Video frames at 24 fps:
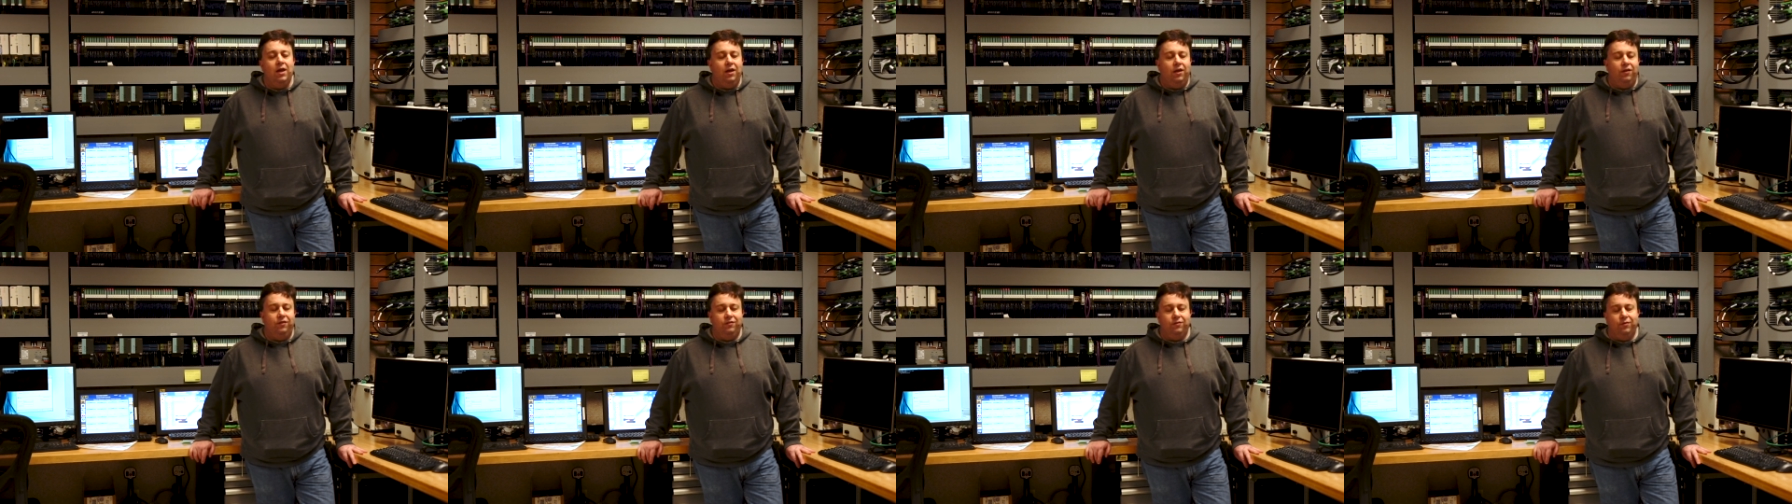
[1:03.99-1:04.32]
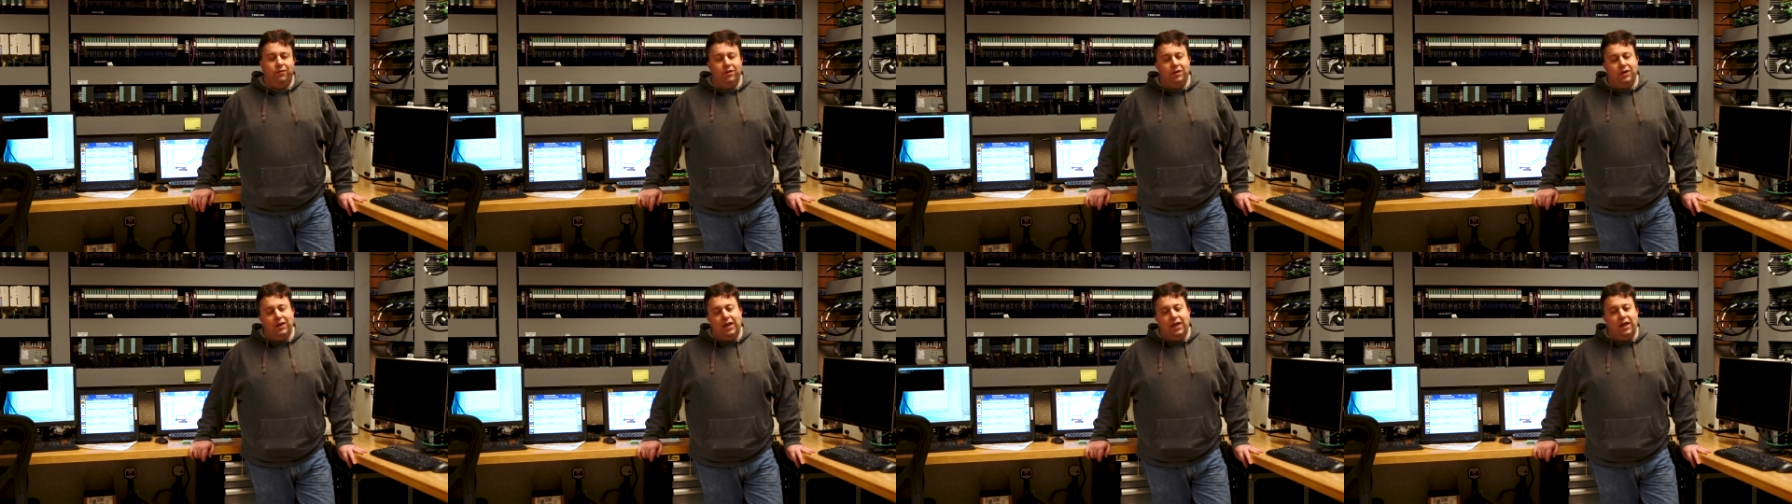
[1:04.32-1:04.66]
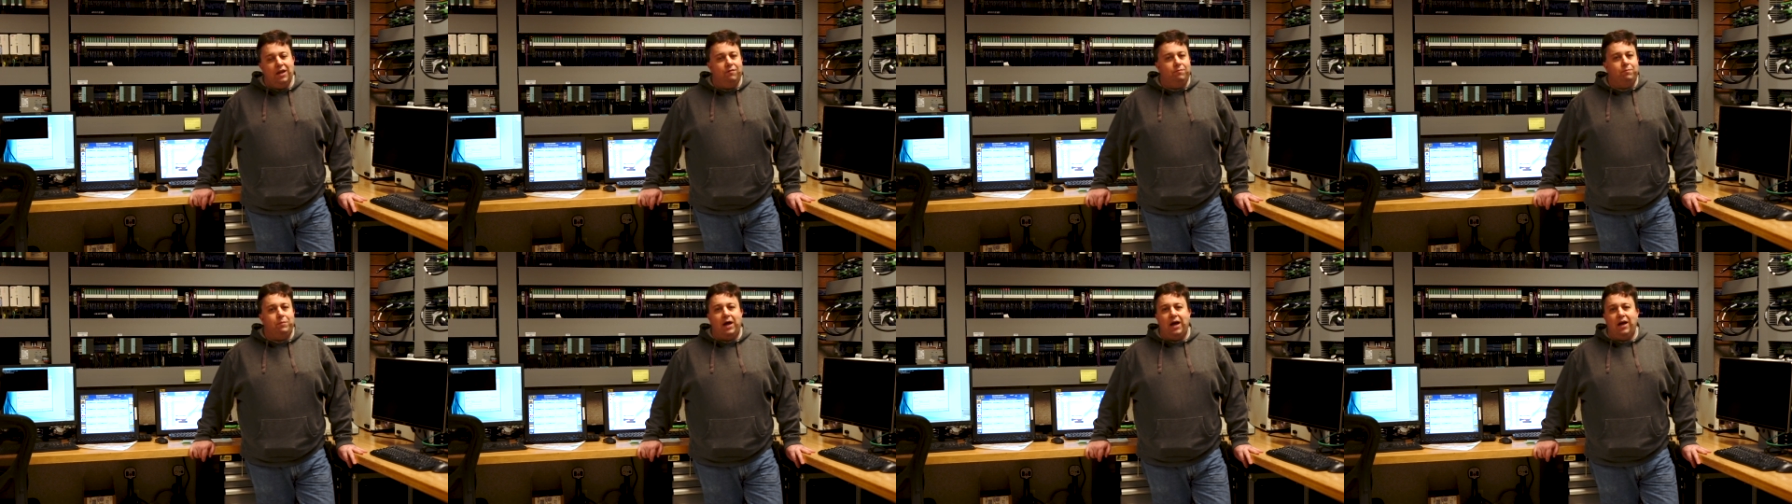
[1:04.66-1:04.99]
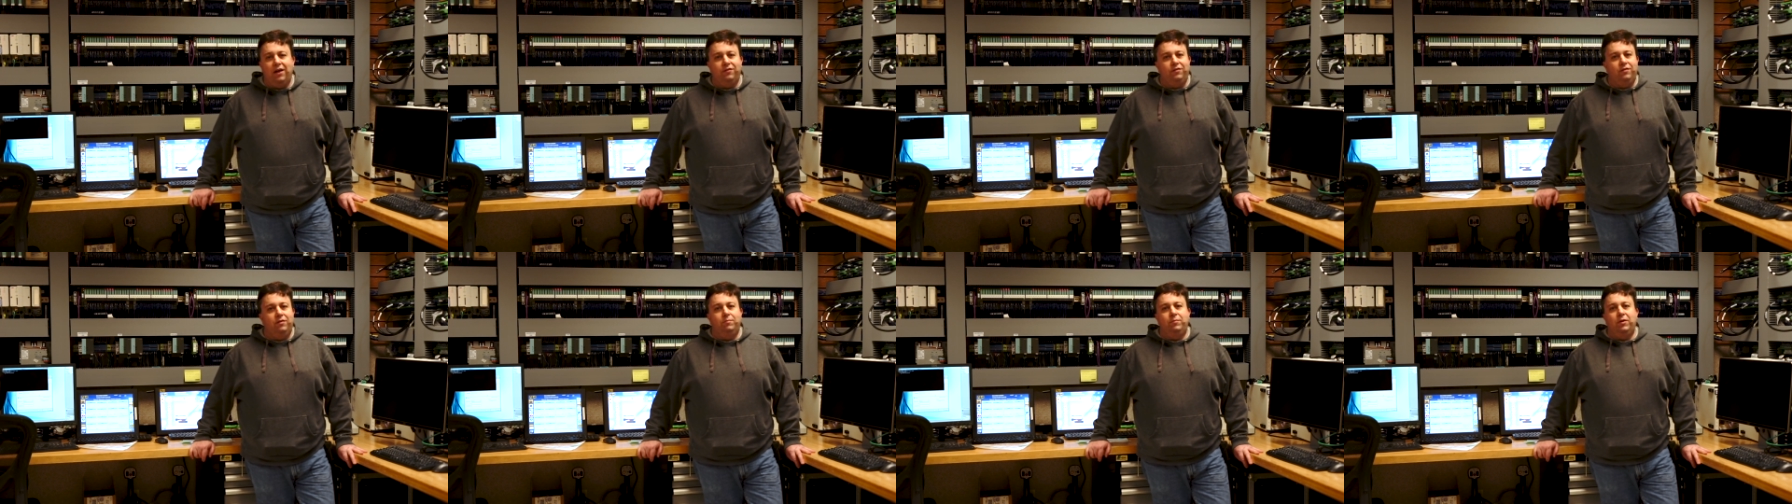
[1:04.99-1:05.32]
is only going to have
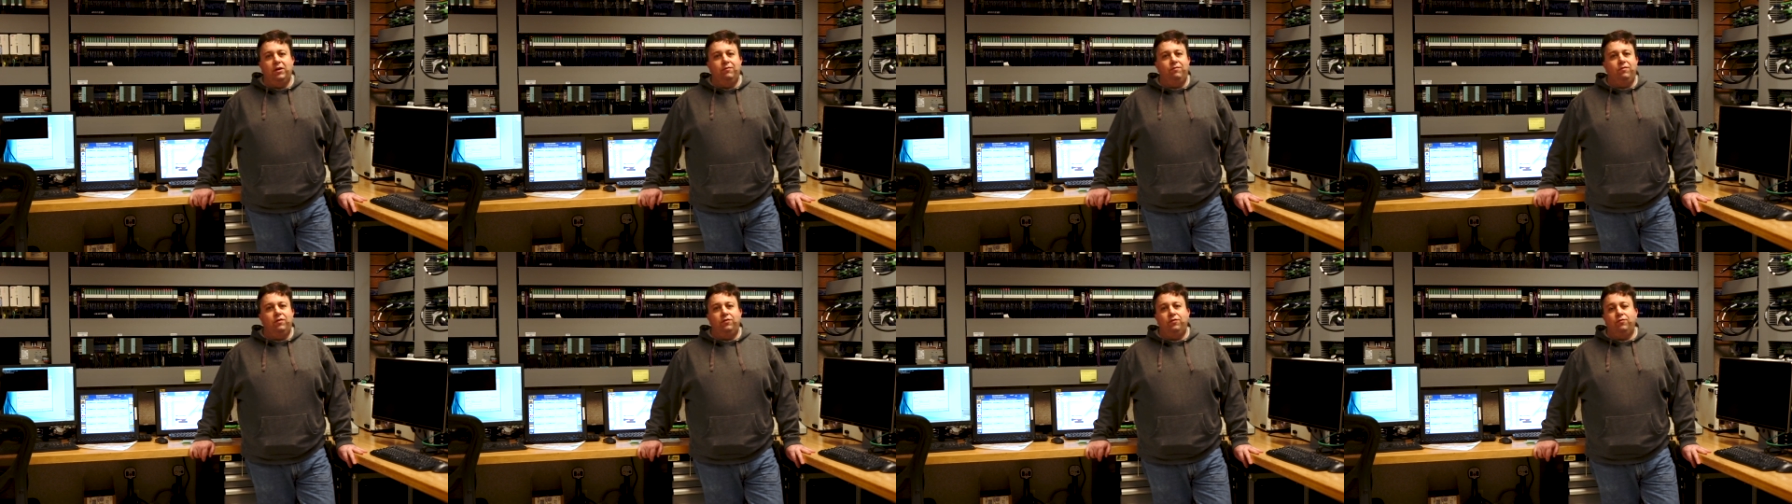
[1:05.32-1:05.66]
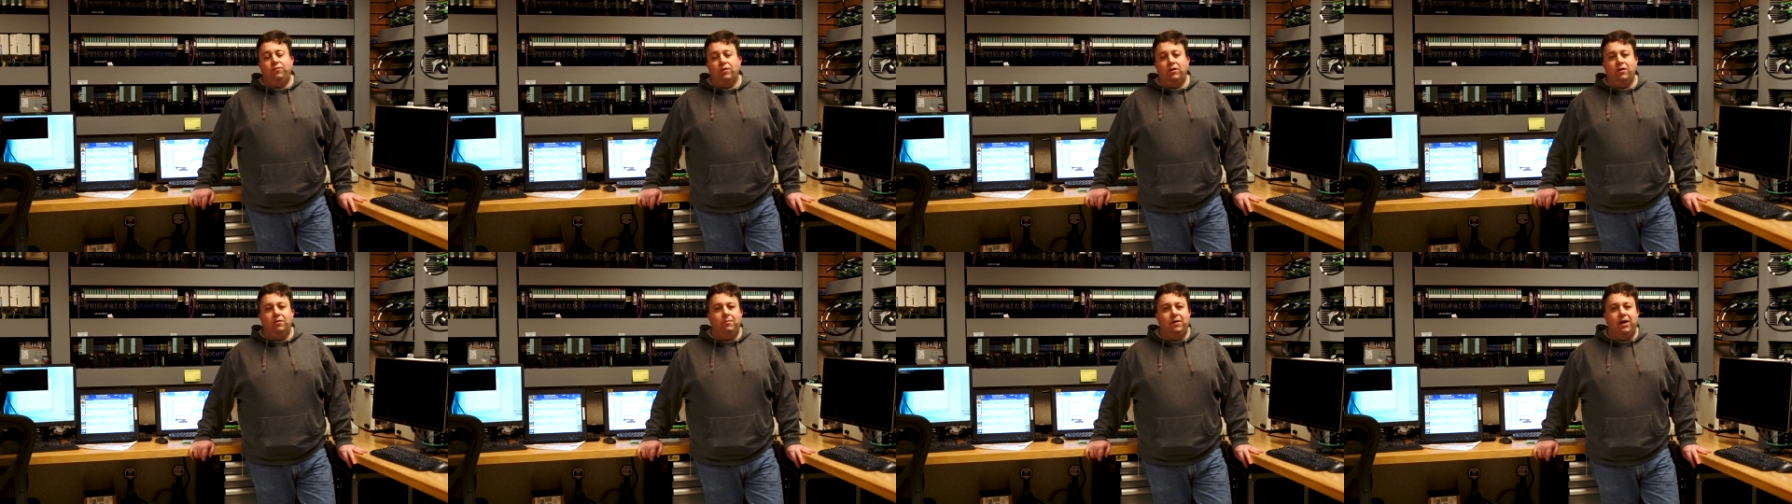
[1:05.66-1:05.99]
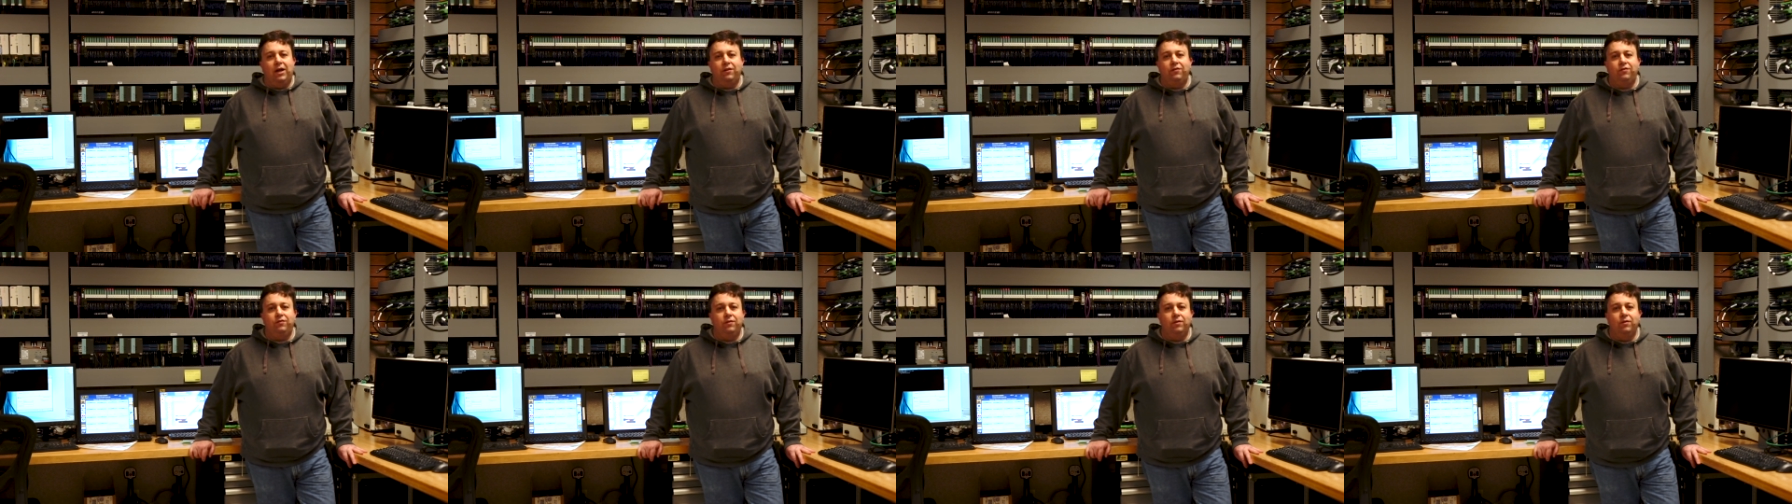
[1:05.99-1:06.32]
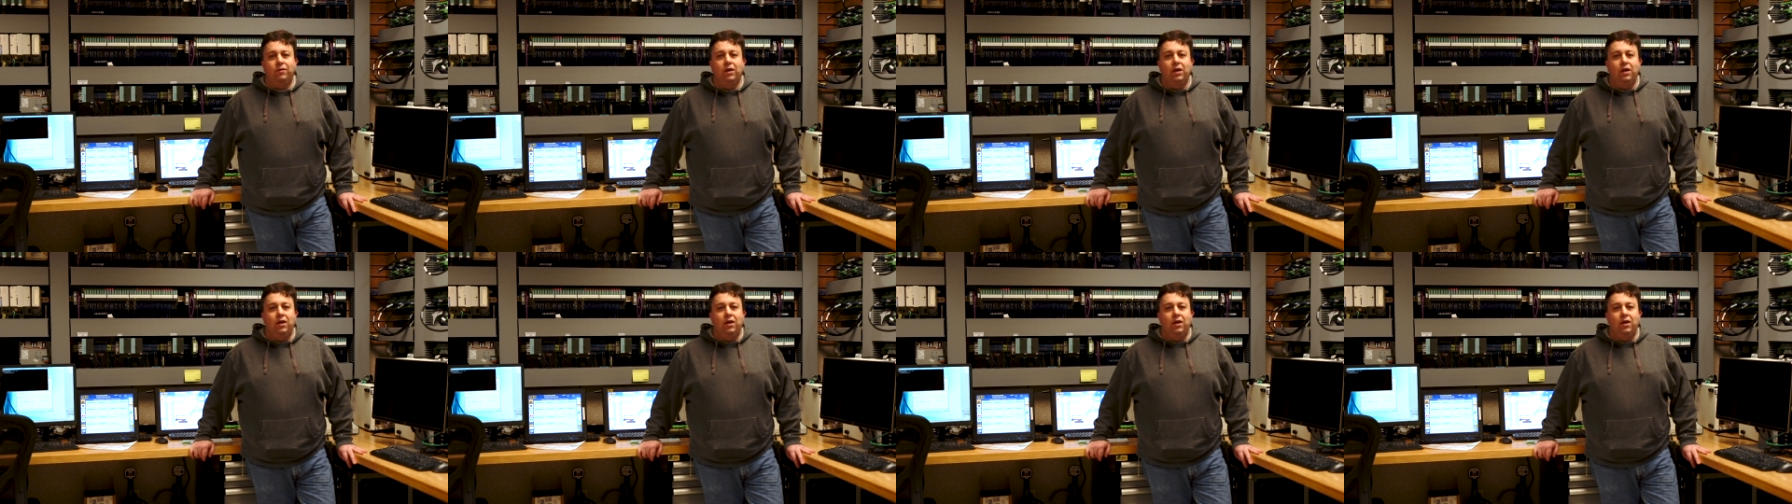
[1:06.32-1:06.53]
positive benefits for Komatsu.